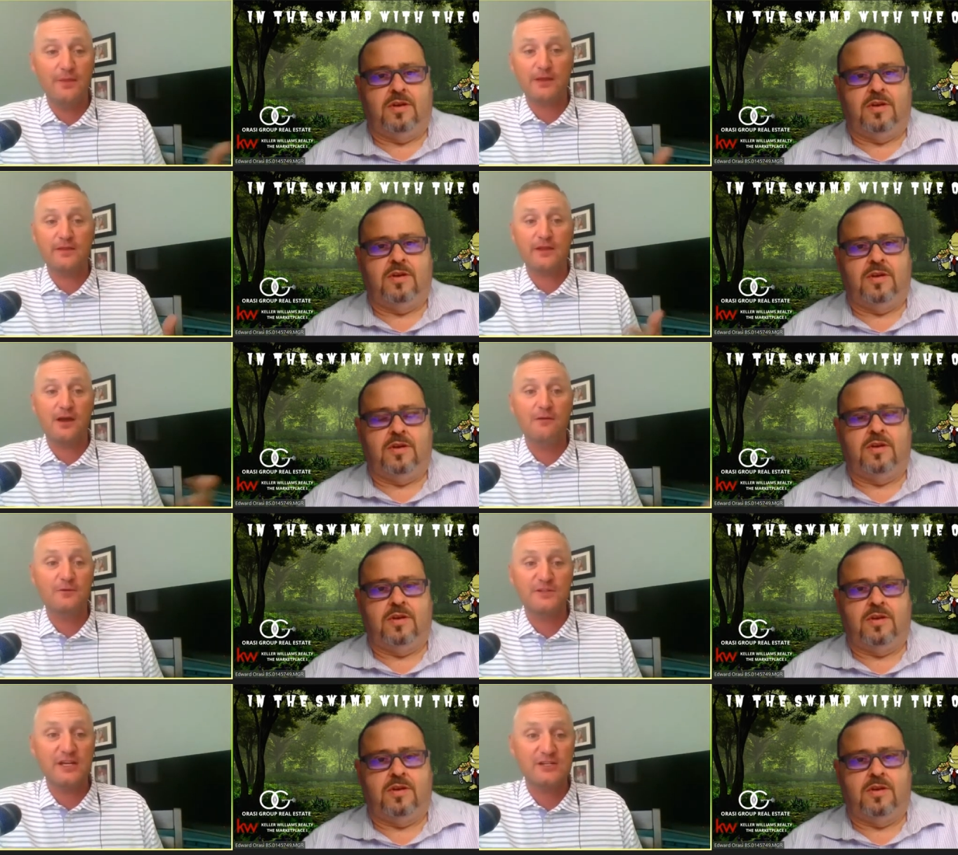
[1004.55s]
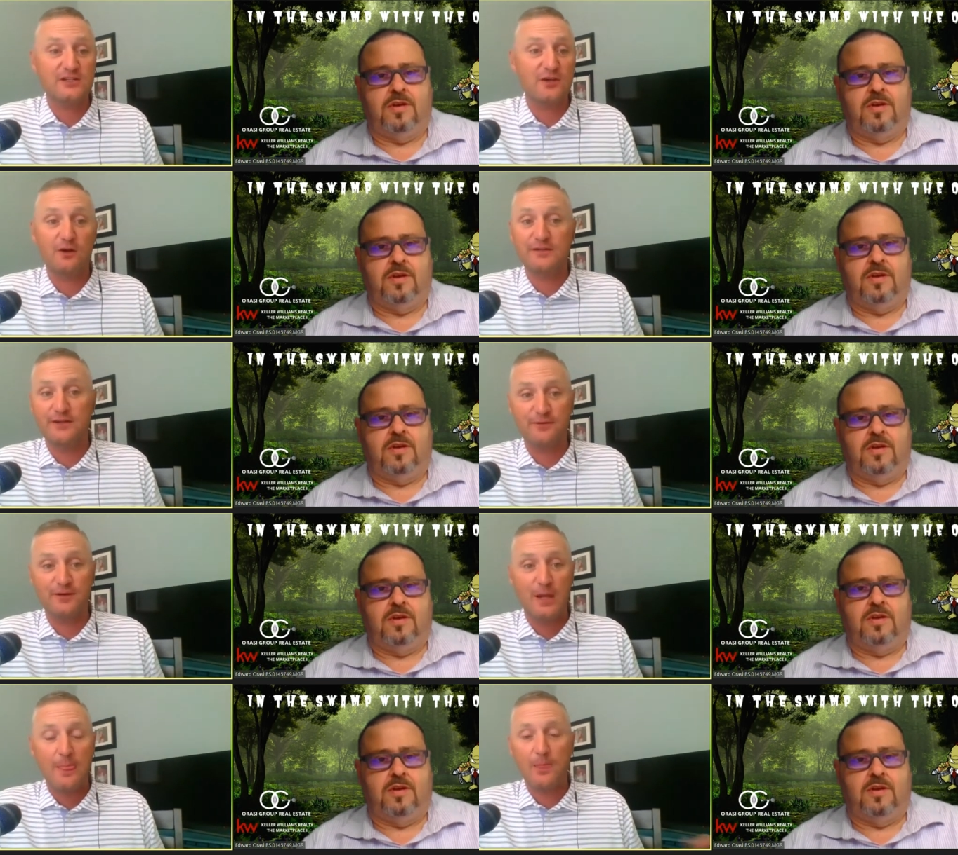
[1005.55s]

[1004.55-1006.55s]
Speaker 1: The, the, conversations are different.